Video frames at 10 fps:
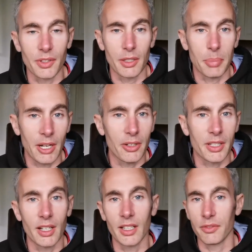if you had a power
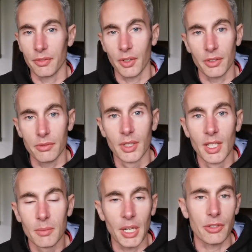cut, if your phone
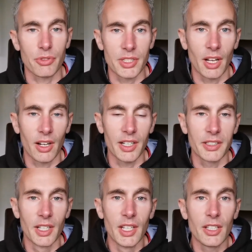battery died,